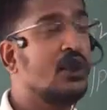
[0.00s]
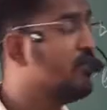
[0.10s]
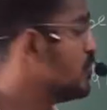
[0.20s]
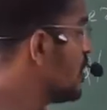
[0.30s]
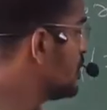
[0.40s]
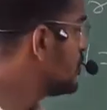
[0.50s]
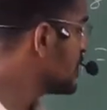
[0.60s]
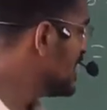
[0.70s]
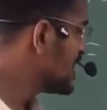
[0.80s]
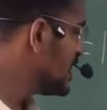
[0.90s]
if you want to
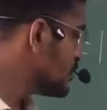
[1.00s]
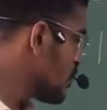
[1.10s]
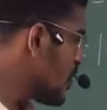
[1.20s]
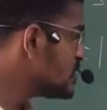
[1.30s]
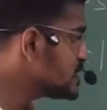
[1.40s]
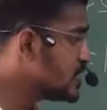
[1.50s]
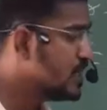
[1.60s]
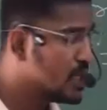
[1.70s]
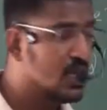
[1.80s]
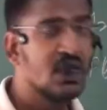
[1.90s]
calculate mod Z,
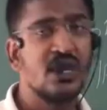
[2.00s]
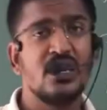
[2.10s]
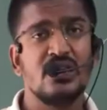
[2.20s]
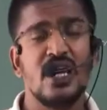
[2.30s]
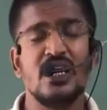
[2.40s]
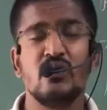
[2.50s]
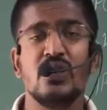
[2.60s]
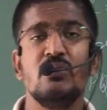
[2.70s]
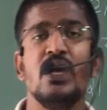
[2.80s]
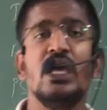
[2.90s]
that
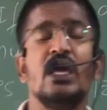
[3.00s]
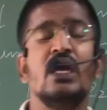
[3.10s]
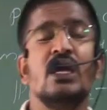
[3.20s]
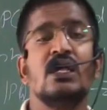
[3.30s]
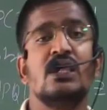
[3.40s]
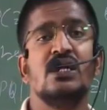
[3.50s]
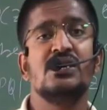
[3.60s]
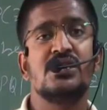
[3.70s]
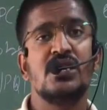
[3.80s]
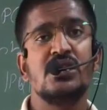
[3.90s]
will be the
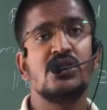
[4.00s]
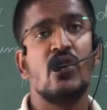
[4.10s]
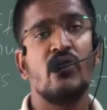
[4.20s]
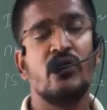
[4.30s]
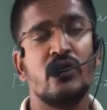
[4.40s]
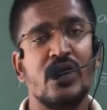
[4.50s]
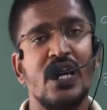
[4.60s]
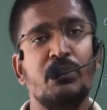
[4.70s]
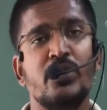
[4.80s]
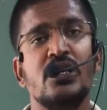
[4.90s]
distance of
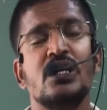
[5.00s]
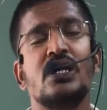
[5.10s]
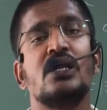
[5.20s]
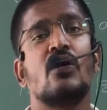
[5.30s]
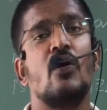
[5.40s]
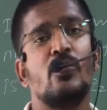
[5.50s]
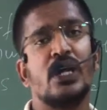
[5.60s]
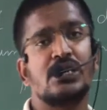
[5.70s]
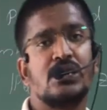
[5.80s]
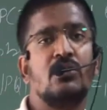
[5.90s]
that particular
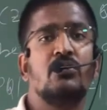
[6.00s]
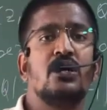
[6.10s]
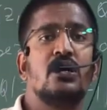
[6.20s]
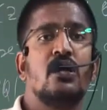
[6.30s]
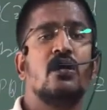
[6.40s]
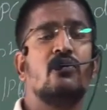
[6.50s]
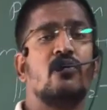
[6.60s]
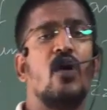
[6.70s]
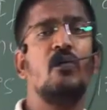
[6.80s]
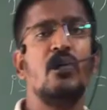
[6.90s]
complex number
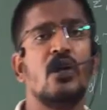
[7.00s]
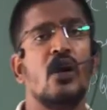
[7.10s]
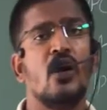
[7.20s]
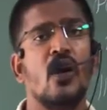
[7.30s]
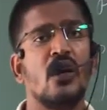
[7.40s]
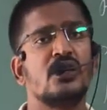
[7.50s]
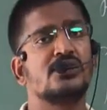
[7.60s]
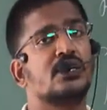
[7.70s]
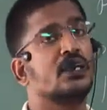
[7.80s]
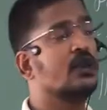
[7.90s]
from origin.